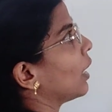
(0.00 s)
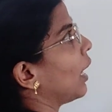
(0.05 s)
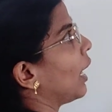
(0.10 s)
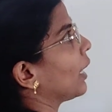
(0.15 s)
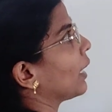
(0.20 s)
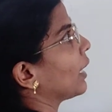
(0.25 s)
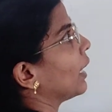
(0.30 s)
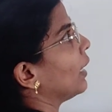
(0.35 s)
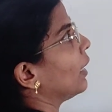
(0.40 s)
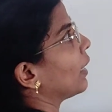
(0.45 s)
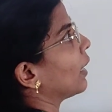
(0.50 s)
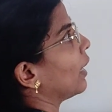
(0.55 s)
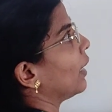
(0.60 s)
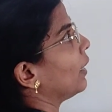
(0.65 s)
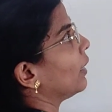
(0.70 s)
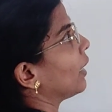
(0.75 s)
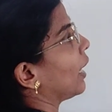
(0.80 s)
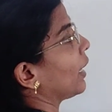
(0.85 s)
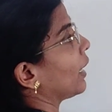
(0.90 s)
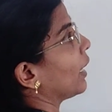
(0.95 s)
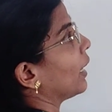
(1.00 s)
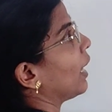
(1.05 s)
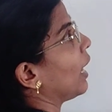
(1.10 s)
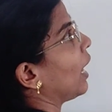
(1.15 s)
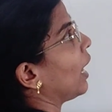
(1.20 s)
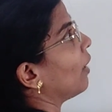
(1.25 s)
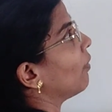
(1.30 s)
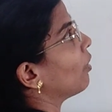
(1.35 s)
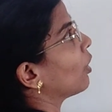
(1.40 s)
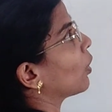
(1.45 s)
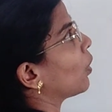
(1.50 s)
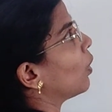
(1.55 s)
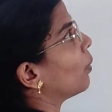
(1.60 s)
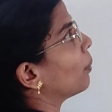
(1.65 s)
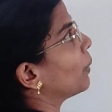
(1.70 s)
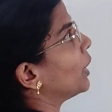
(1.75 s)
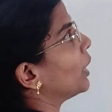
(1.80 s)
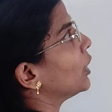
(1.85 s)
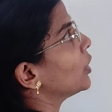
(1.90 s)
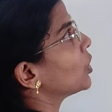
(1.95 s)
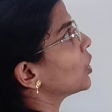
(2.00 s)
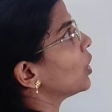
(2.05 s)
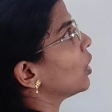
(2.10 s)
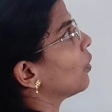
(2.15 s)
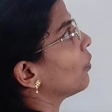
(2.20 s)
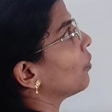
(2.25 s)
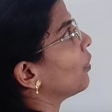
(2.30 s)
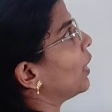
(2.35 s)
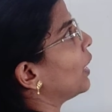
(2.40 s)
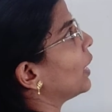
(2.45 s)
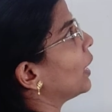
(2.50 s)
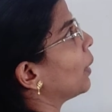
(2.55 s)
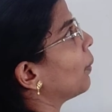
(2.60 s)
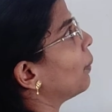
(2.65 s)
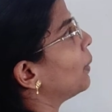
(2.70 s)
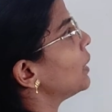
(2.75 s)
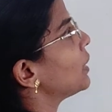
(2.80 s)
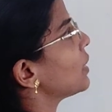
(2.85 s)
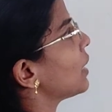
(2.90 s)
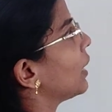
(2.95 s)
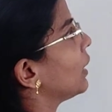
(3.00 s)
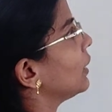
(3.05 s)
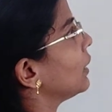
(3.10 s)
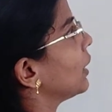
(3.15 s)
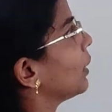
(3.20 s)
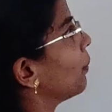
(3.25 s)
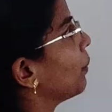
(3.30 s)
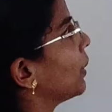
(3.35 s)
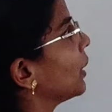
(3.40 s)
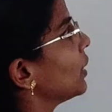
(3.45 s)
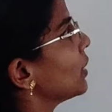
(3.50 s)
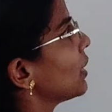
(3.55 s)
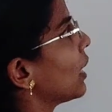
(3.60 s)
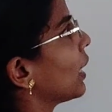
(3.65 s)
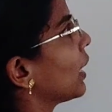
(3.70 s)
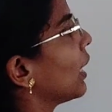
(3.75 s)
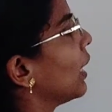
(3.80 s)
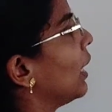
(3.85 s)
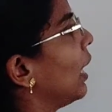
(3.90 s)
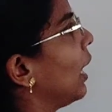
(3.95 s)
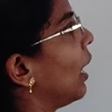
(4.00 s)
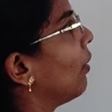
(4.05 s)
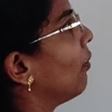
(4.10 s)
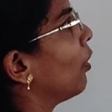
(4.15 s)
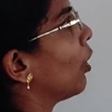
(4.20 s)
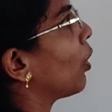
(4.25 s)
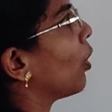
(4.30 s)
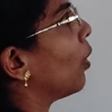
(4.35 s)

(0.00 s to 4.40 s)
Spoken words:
I can have a combination of variables and terminals. I can have a